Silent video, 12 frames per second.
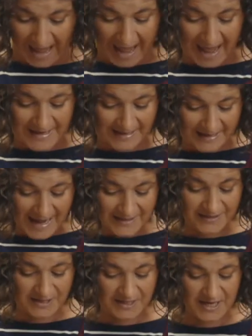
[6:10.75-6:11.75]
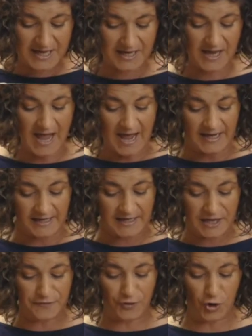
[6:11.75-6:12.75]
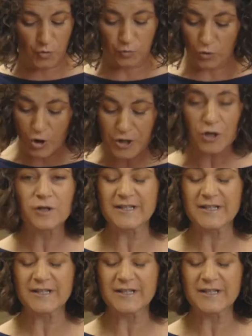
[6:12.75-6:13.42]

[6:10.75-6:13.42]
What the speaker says: And let the king give her royal